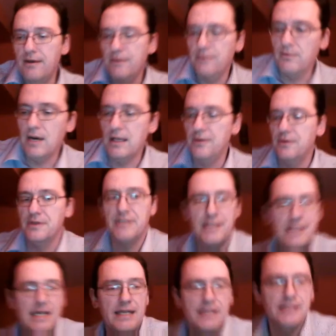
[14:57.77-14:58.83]
while there is a
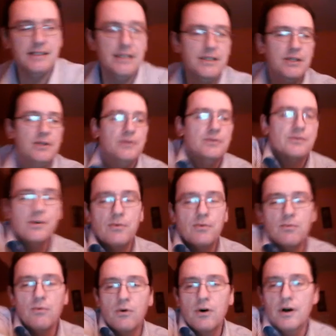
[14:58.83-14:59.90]
tendency to use the
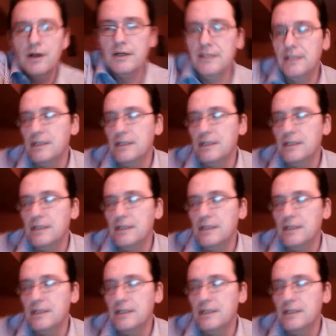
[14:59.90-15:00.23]
word